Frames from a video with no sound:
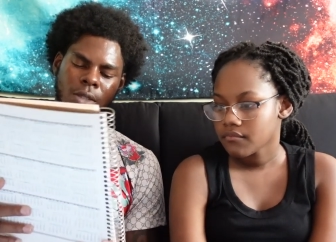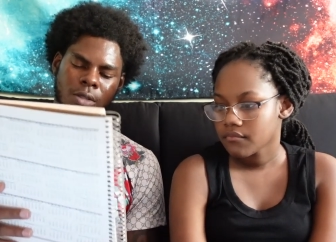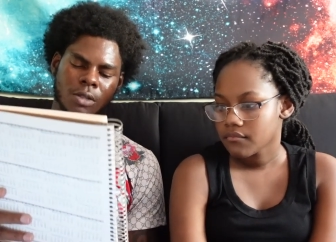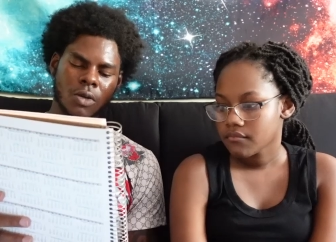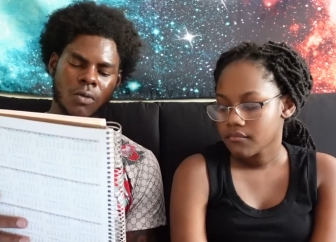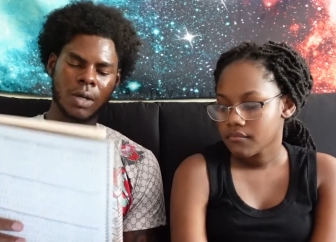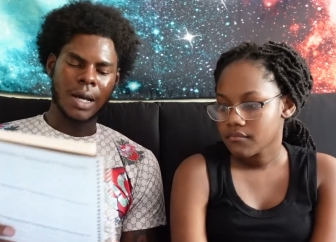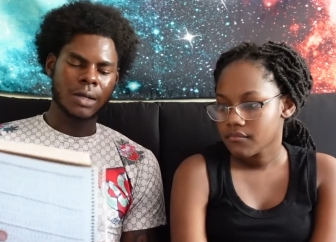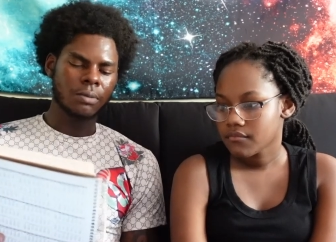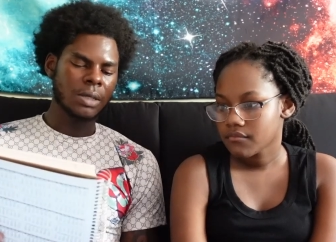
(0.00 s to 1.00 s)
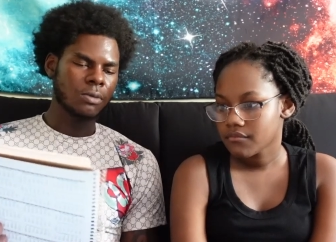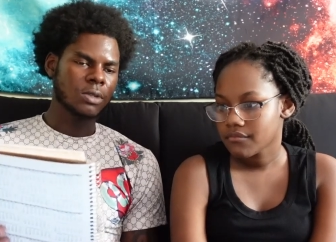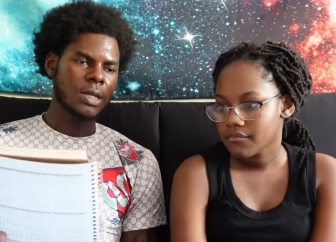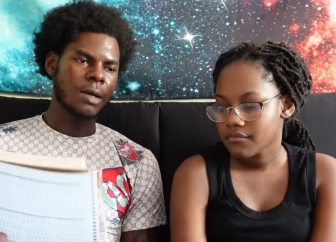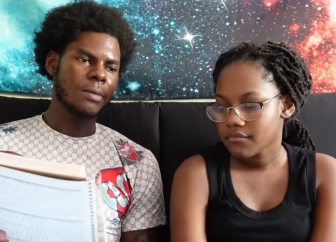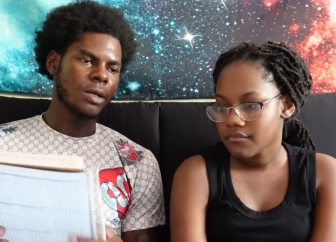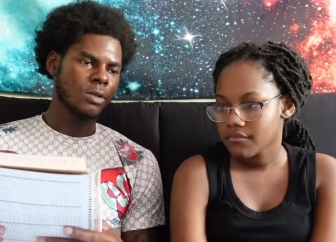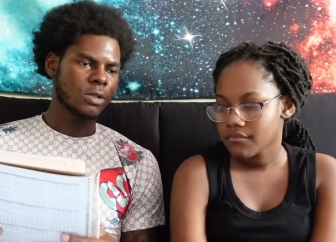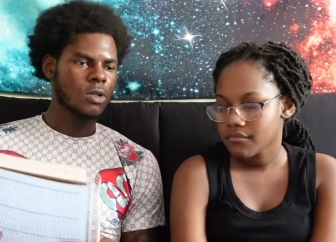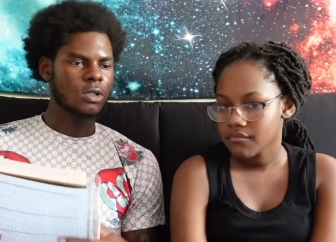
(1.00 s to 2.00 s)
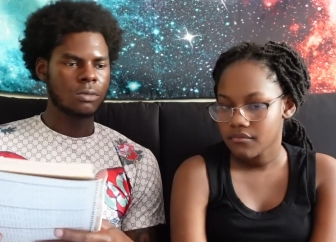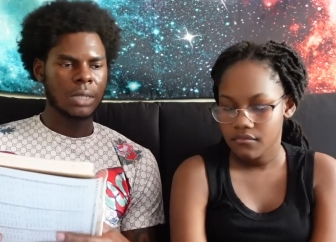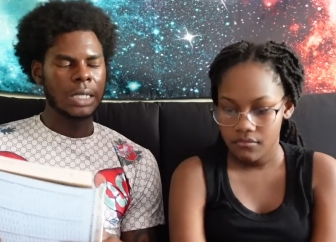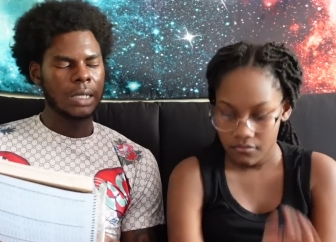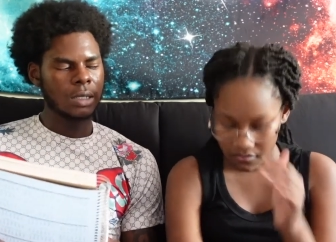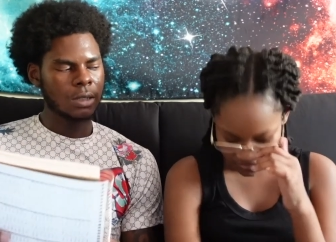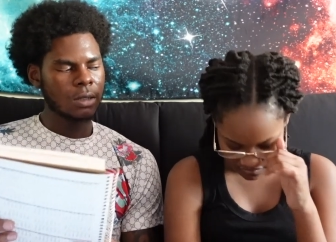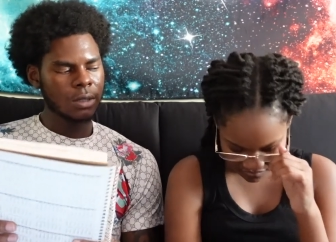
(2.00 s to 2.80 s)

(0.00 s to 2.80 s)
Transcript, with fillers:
Speaker 1: So without them people time about on social media,